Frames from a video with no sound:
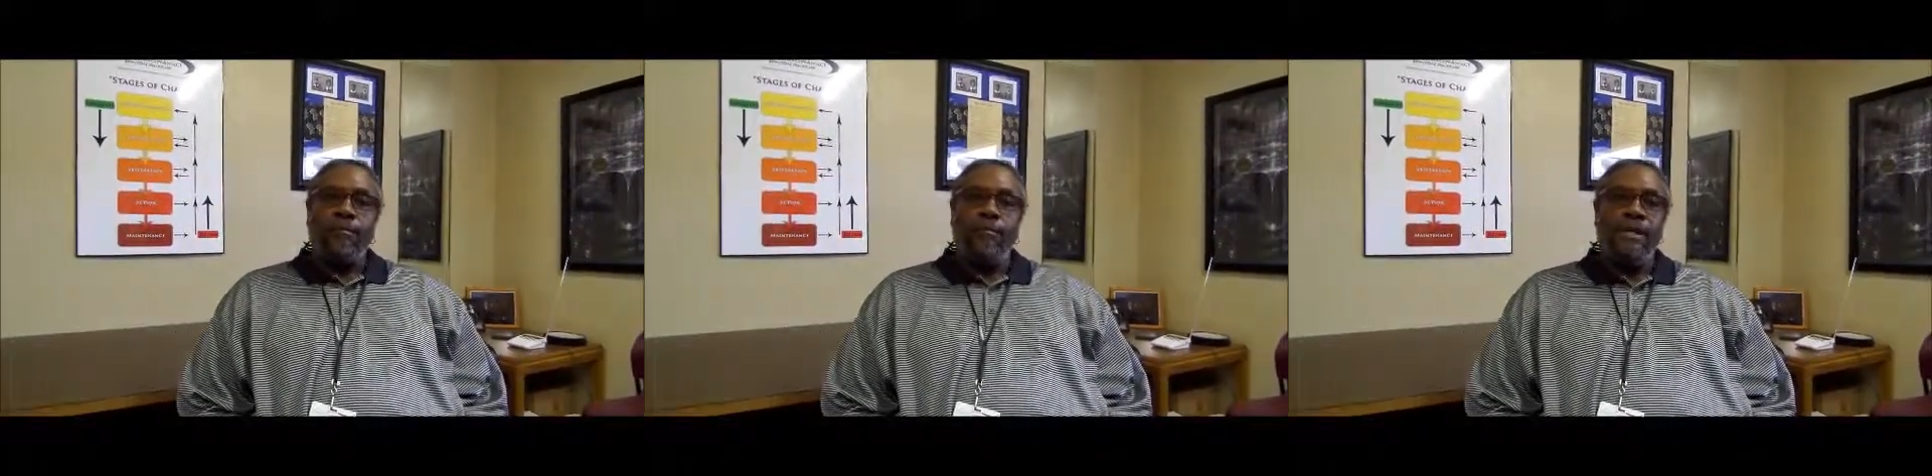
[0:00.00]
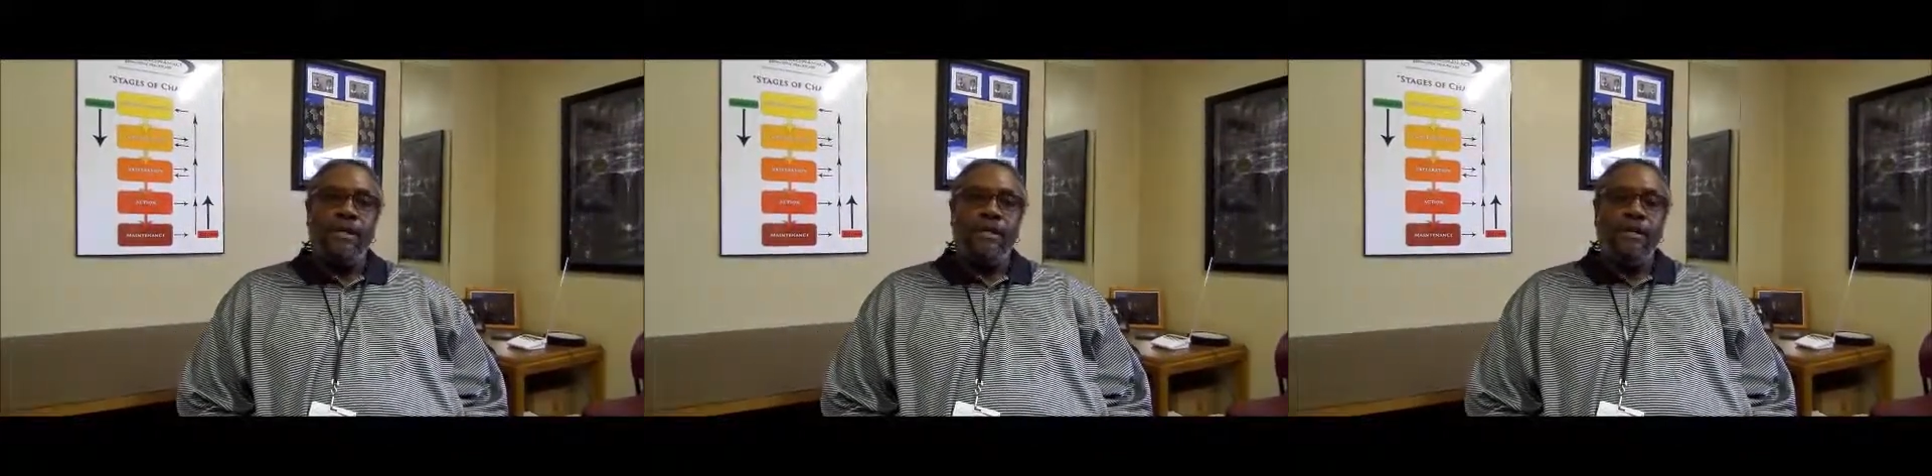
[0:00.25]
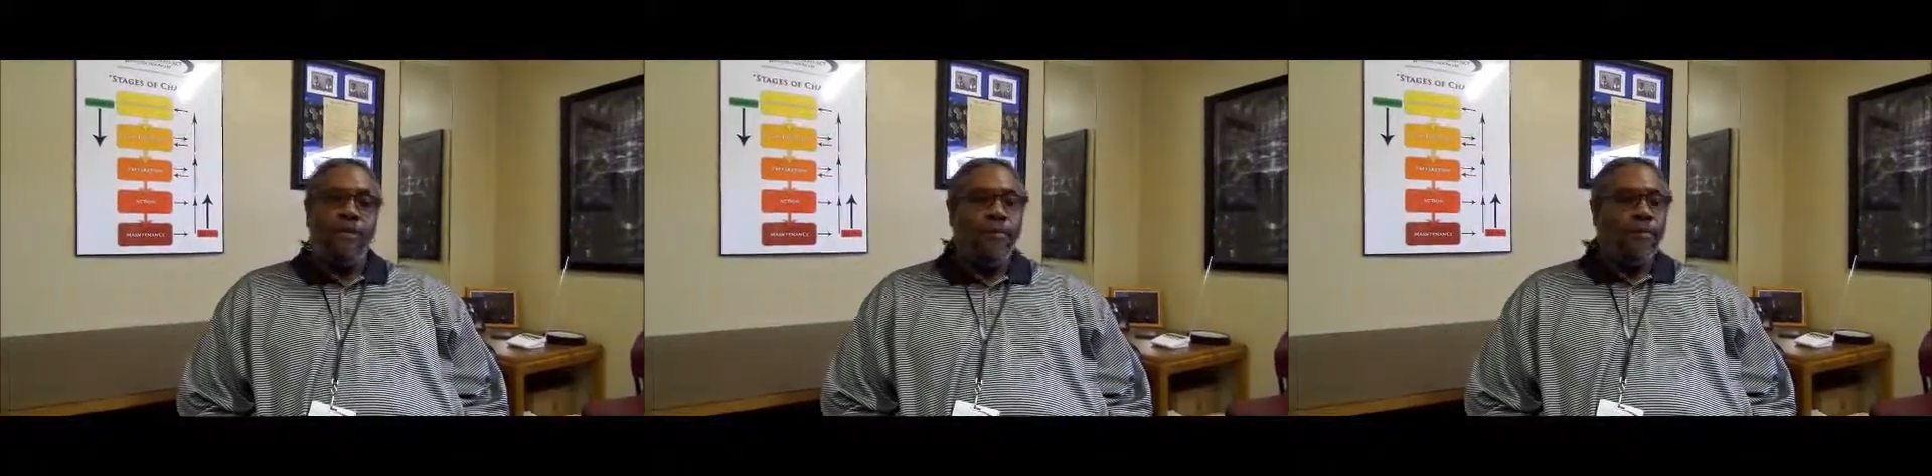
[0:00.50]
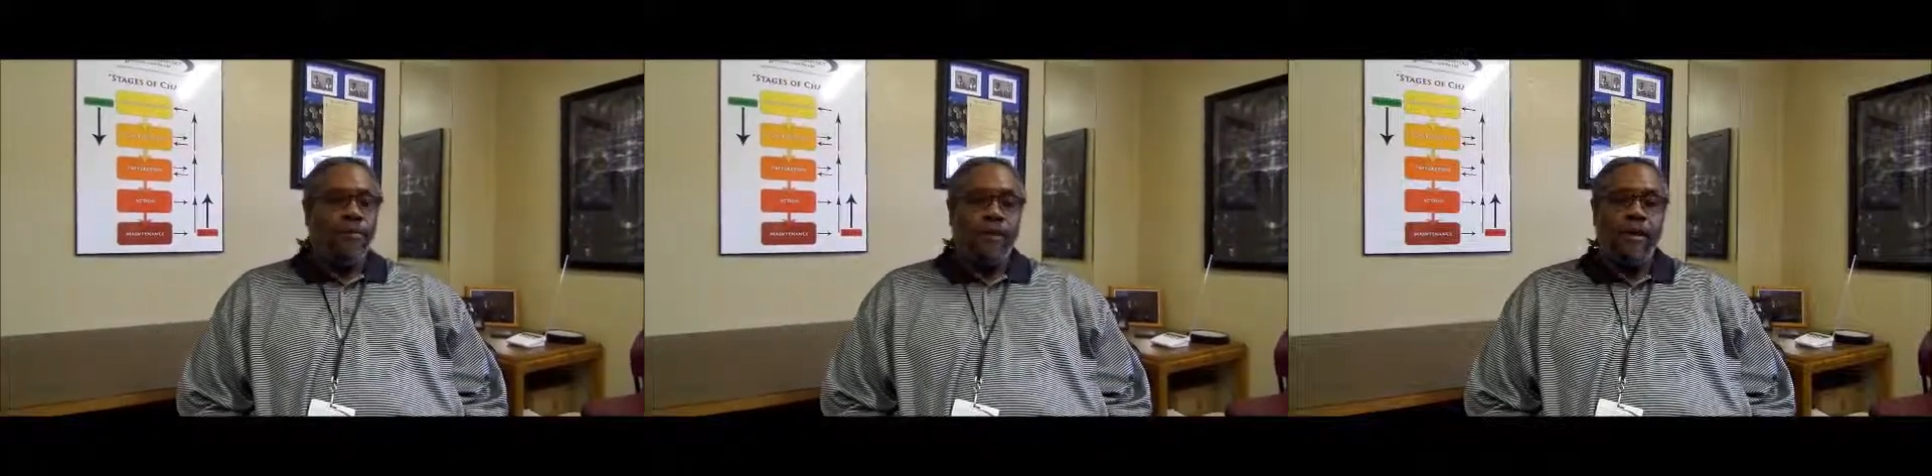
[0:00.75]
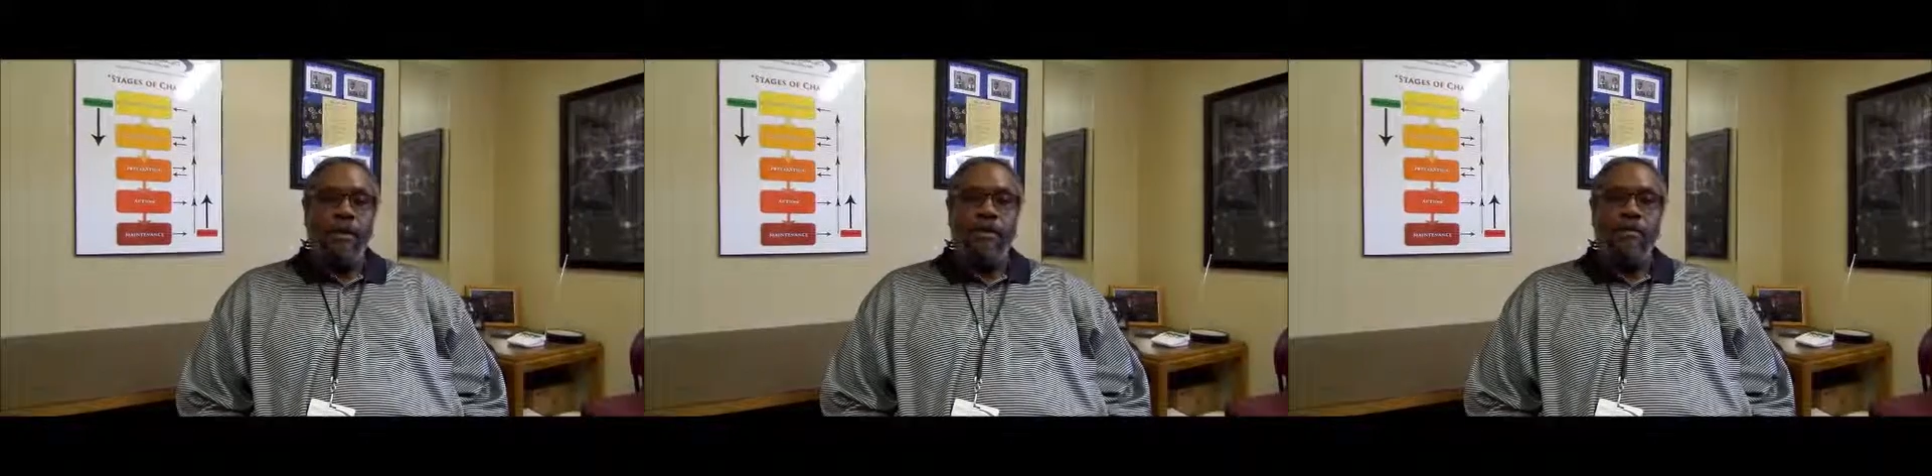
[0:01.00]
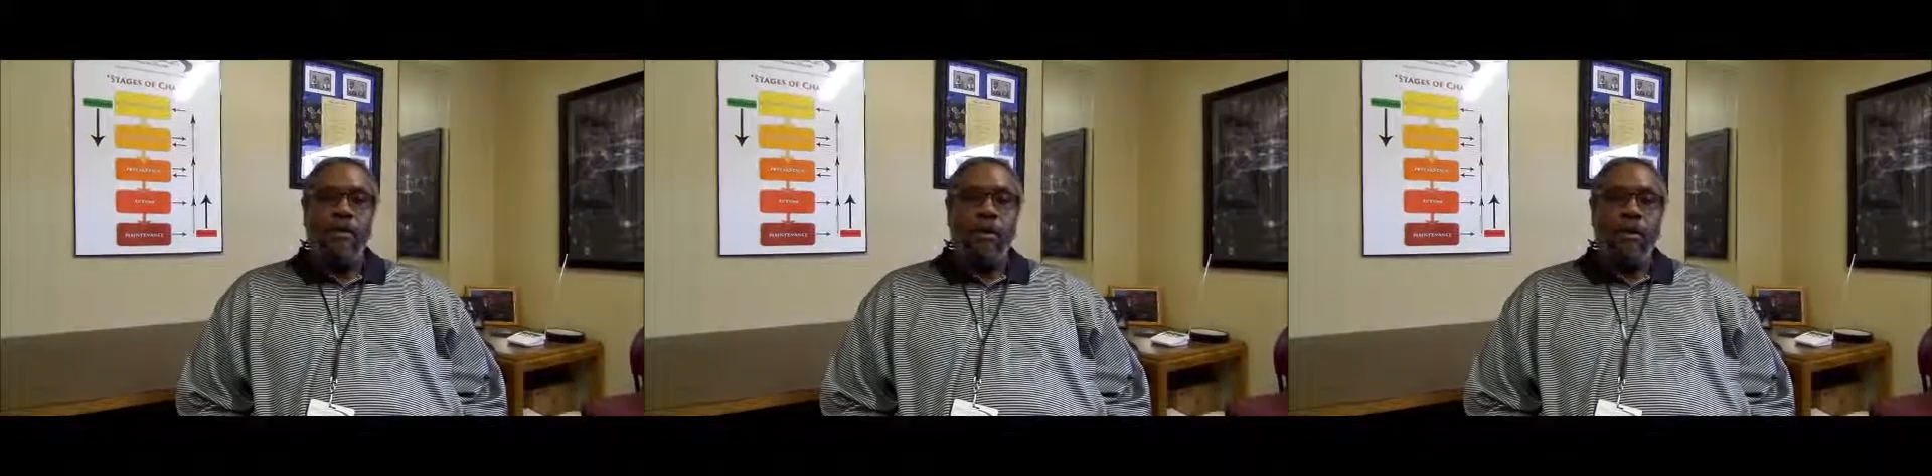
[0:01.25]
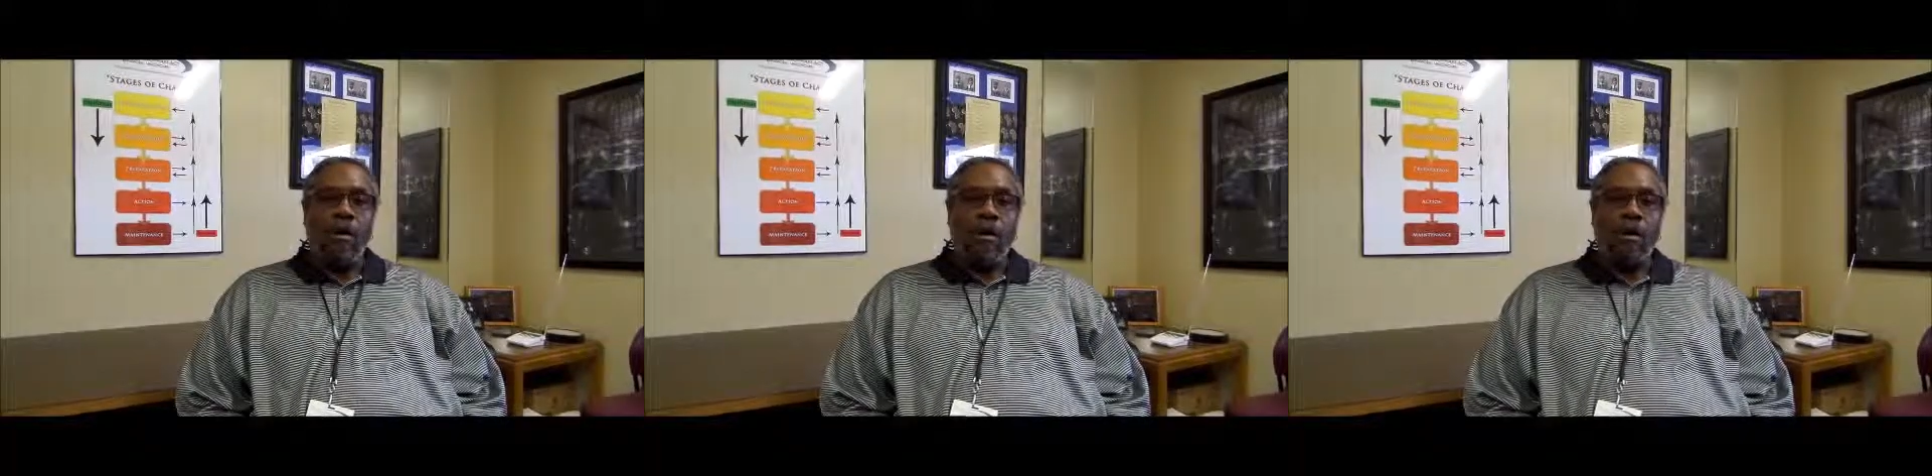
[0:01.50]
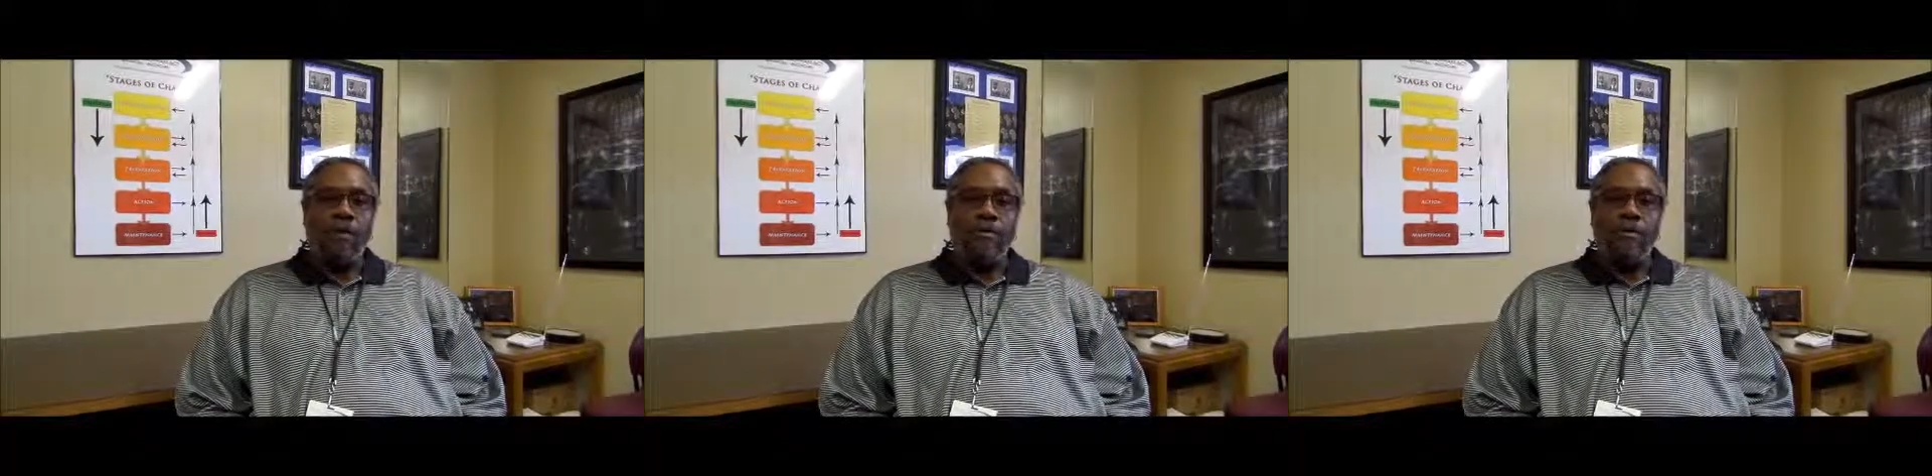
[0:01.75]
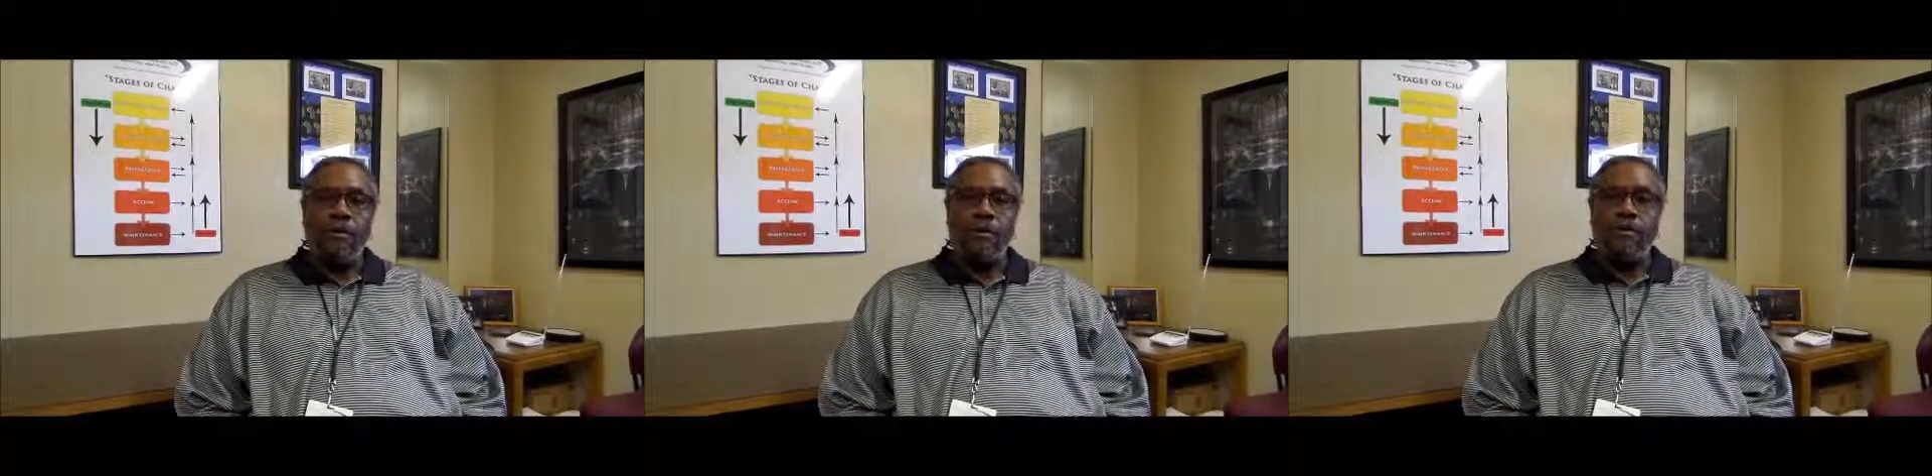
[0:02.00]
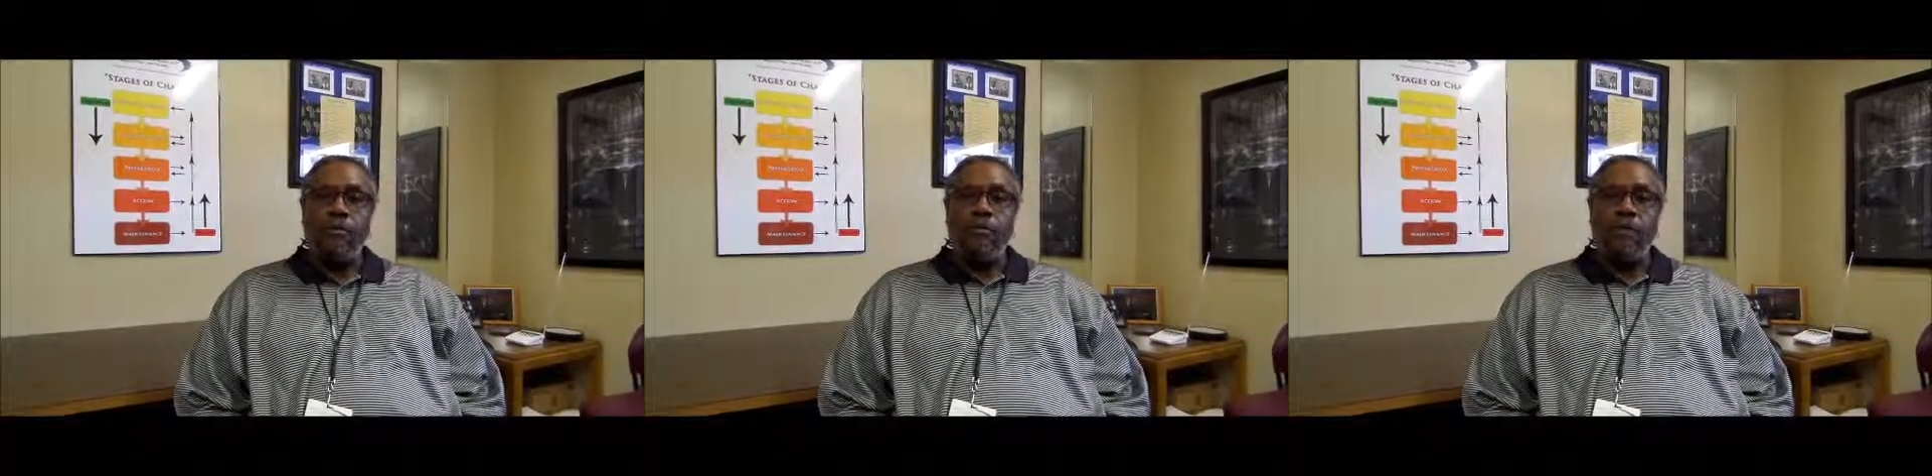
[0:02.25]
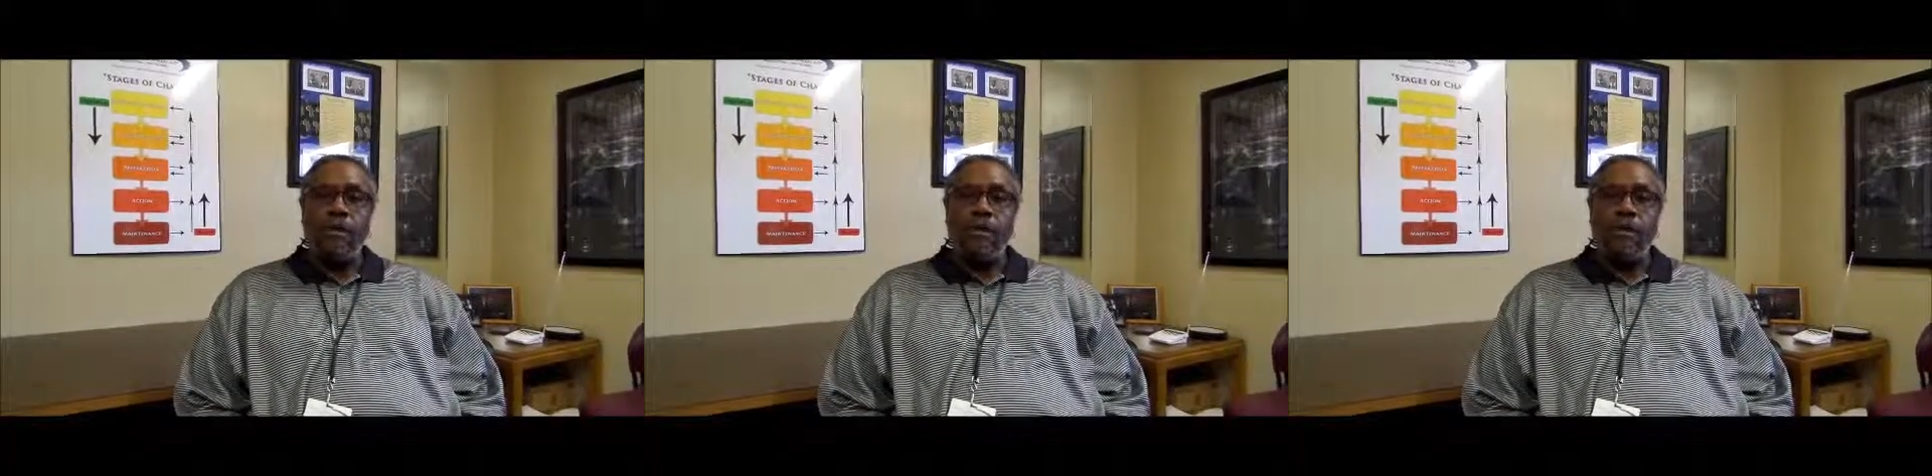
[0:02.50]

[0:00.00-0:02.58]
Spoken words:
We really work hard towards